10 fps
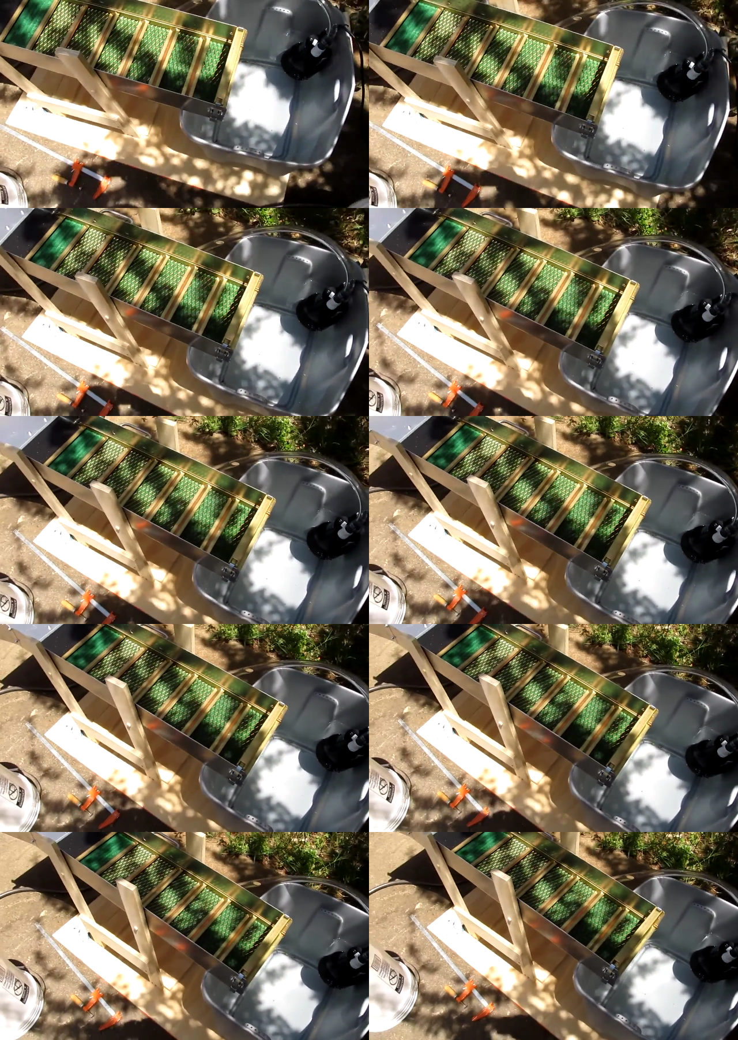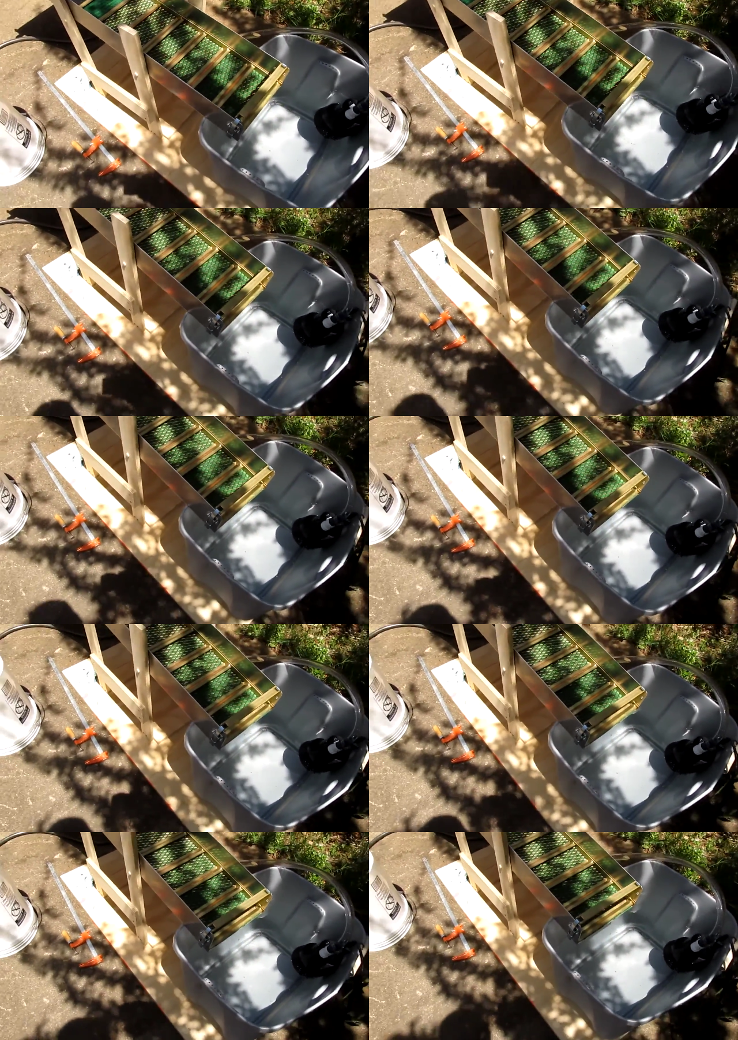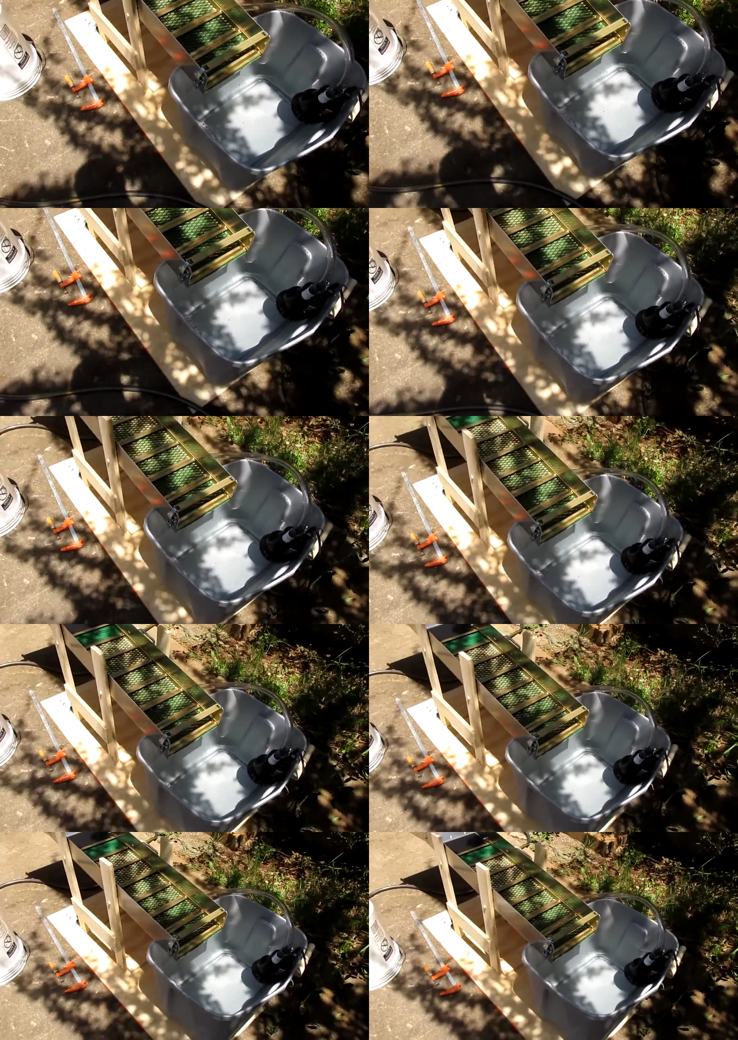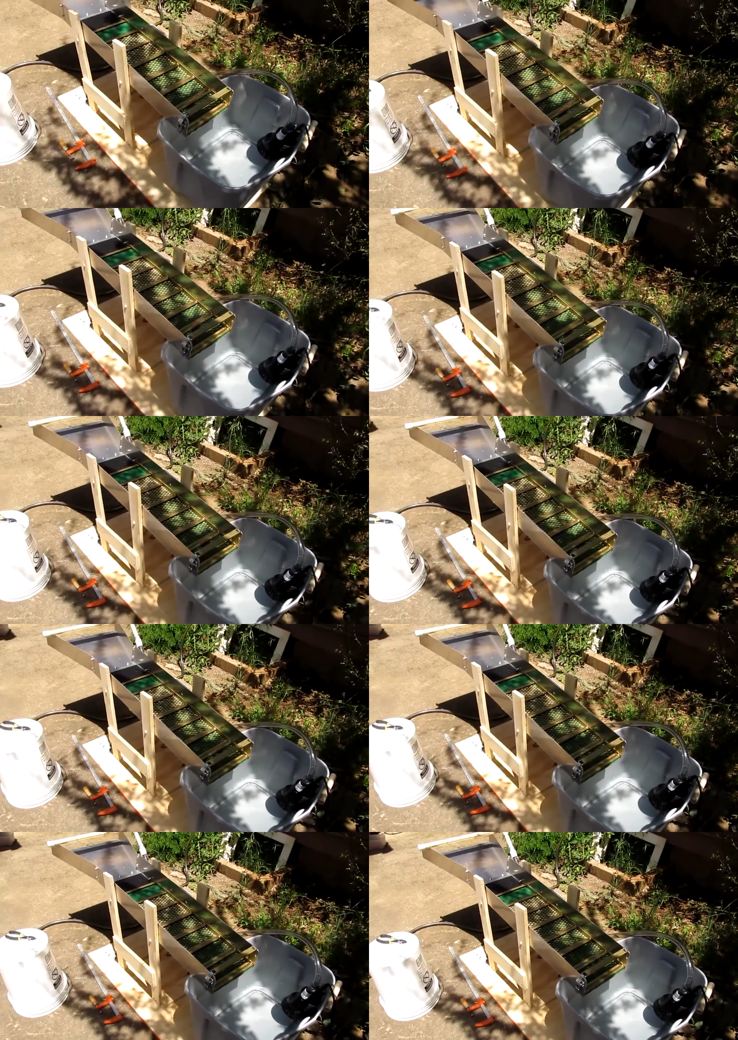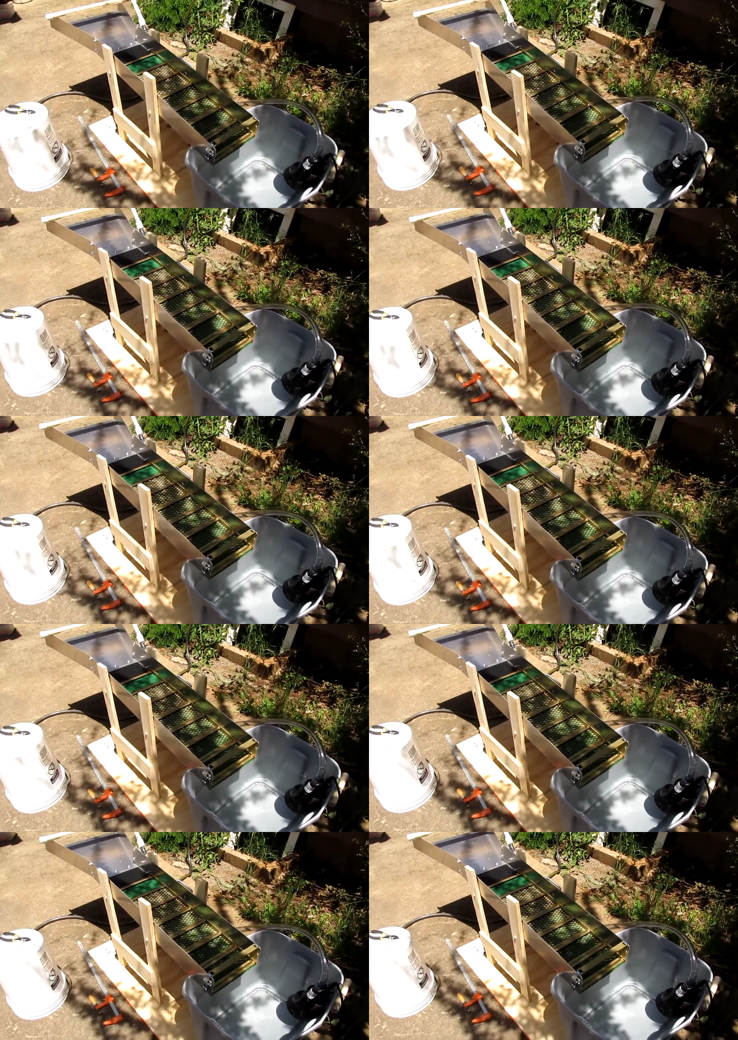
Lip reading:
No face is visible, so there are no lips to read.